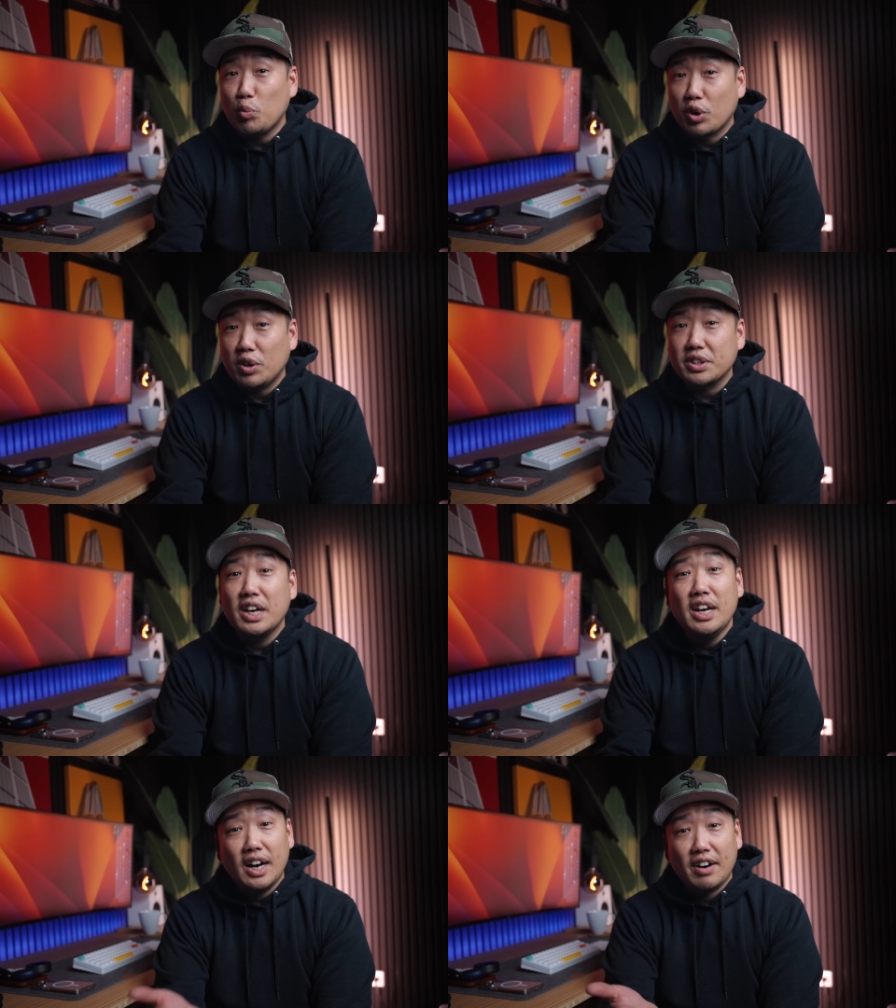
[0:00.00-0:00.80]
world
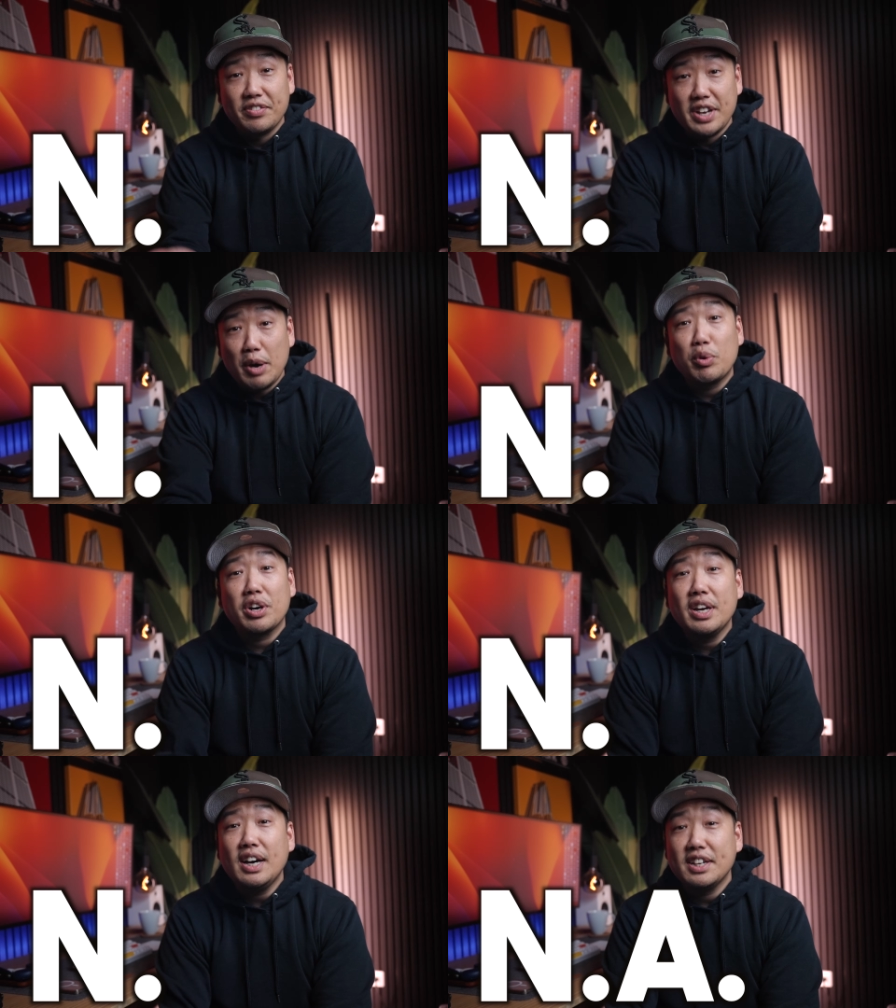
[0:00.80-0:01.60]
of
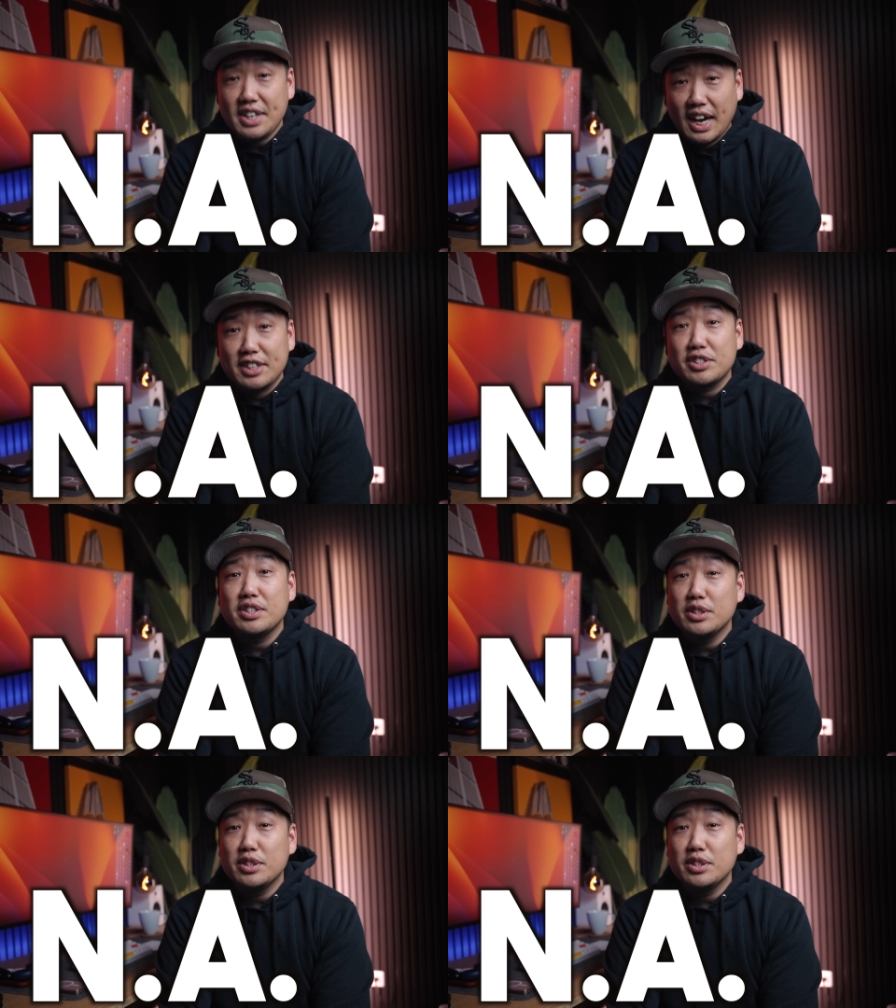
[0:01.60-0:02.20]
network attached